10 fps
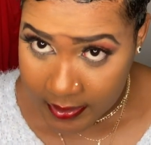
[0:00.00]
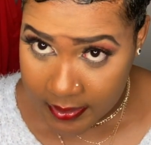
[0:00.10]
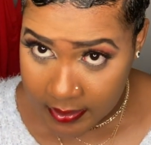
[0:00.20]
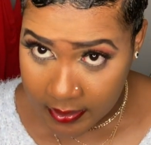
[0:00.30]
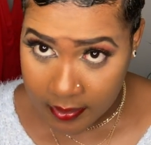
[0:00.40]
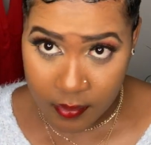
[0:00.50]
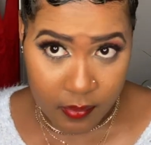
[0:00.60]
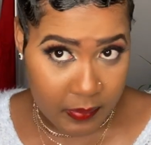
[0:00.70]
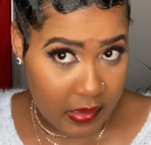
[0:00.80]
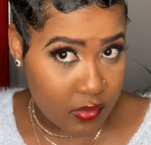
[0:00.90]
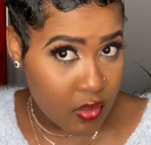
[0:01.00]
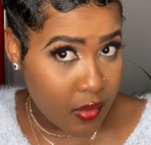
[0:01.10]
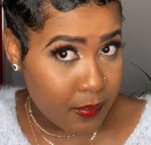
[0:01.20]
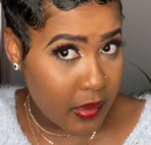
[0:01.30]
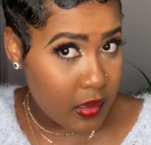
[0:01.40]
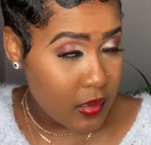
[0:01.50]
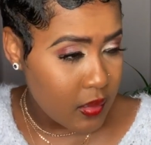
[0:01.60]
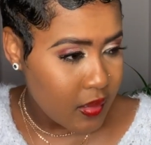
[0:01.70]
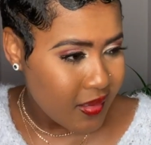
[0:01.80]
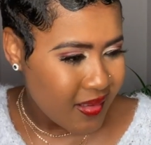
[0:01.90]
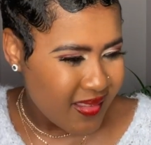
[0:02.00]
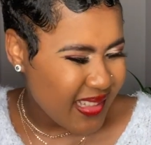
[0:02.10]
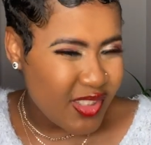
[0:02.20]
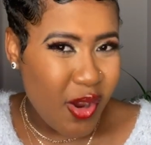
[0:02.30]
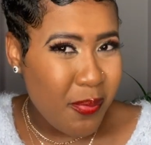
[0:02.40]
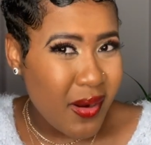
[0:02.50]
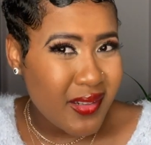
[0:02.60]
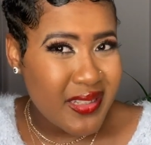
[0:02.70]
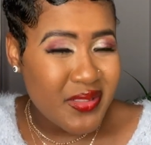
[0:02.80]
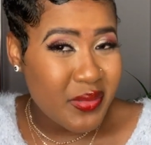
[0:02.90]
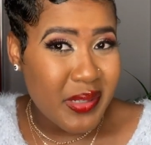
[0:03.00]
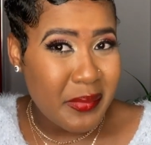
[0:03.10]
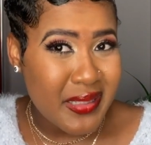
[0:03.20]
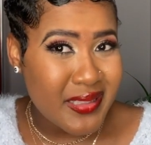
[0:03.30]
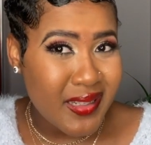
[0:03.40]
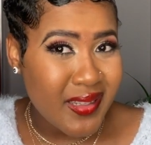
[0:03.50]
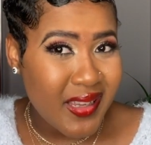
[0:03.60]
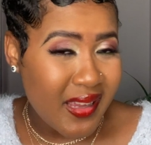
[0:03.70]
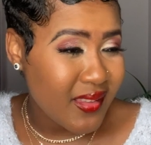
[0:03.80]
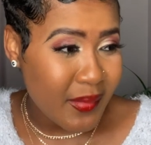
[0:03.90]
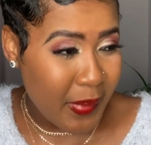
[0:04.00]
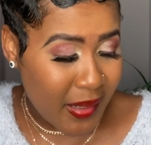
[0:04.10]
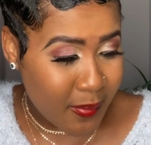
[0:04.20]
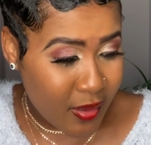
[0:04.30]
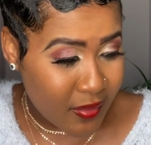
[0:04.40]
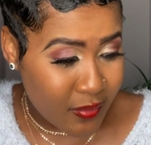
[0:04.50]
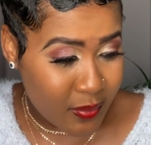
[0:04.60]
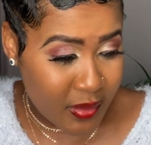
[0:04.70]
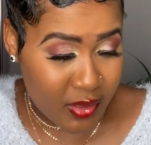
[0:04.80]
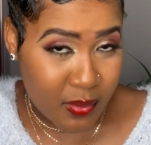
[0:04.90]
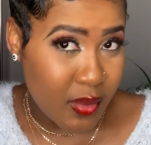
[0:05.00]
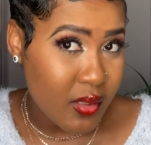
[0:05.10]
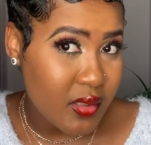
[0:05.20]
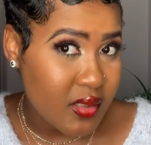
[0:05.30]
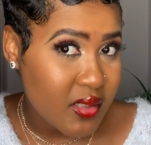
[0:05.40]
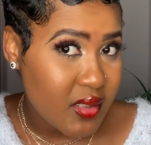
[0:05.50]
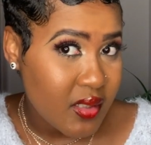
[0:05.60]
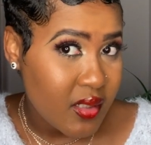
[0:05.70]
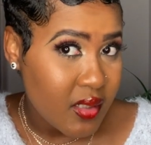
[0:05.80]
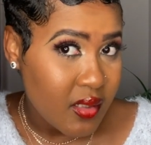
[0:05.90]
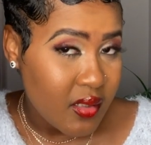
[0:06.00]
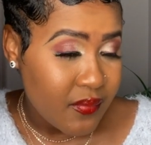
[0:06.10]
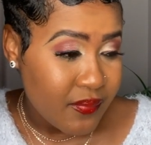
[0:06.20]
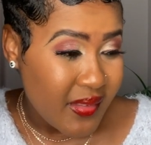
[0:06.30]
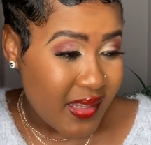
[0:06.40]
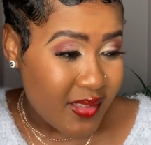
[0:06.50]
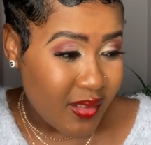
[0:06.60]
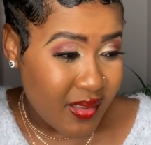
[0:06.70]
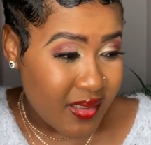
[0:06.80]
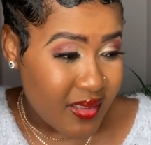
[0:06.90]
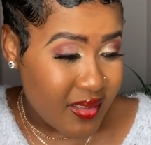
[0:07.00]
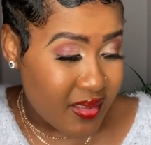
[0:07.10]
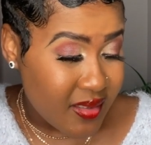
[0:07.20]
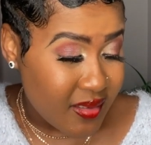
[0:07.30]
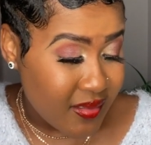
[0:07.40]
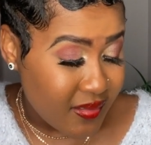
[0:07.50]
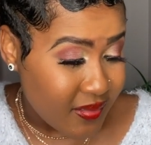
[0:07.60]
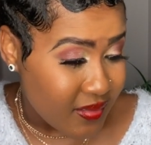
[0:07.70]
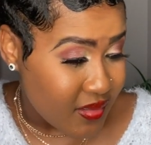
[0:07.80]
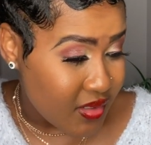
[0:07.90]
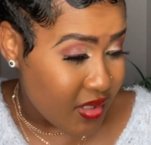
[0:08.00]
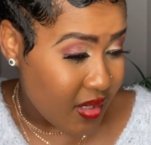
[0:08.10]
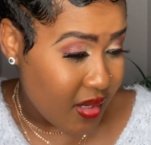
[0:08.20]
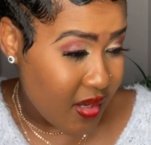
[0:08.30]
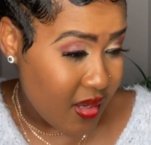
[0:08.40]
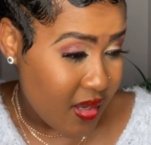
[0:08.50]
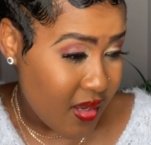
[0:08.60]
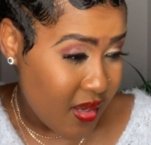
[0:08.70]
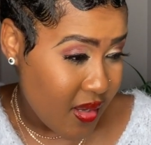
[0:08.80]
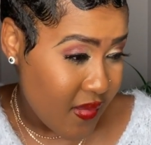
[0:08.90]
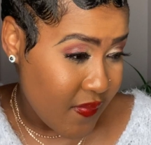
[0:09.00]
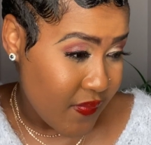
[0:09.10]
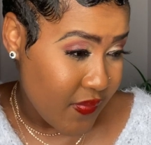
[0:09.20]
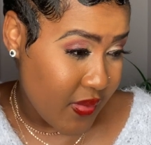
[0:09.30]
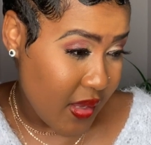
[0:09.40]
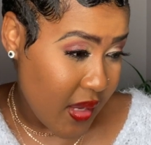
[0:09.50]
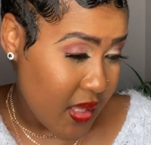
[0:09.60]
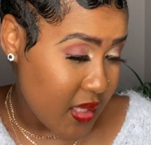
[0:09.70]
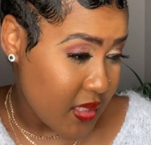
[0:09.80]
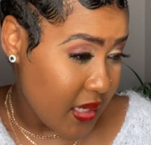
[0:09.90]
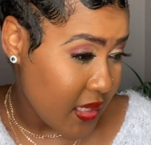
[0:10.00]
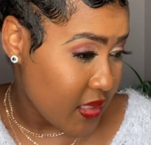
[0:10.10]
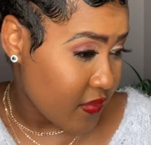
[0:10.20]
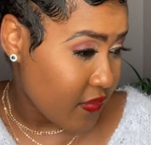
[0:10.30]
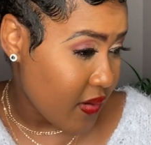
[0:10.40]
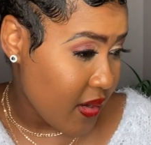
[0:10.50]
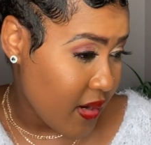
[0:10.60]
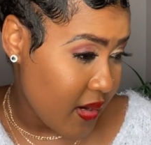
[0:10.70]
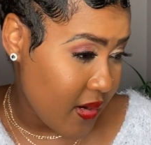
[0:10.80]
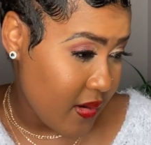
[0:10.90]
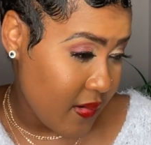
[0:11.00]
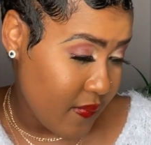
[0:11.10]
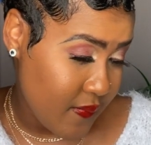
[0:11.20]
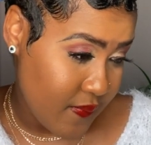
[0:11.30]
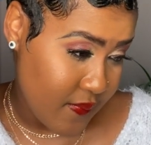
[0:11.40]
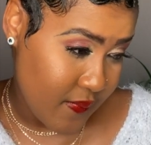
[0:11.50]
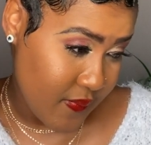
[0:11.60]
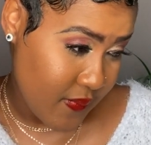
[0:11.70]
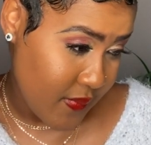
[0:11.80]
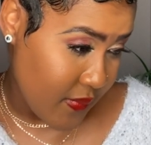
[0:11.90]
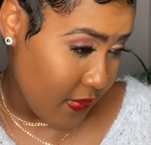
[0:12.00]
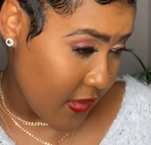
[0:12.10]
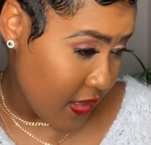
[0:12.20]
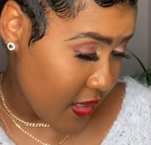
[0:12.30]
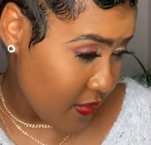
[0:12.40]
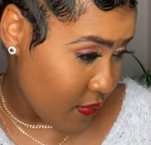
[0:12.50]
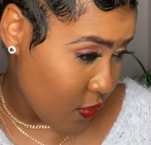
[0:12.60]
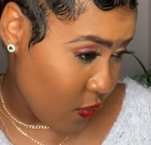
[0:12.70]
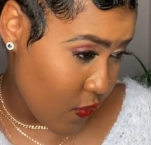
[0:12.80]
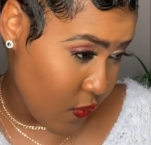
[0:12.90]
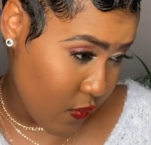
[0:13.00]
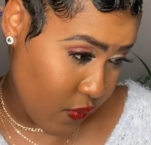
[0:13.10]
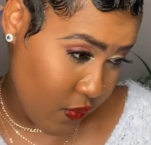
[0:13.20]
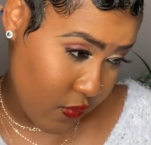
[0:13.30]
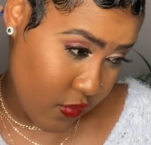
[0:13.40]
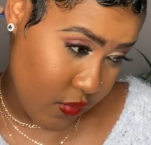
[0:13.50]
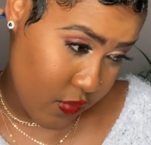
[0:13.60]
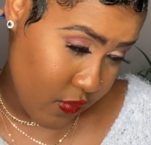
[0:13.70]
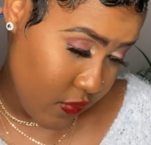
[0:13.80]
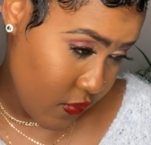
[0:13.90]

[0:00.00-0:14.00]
see my top, but the top part doesn't really matter, and the back part for me, to be honest. As long as the other sides are fine, I'm cool, you know.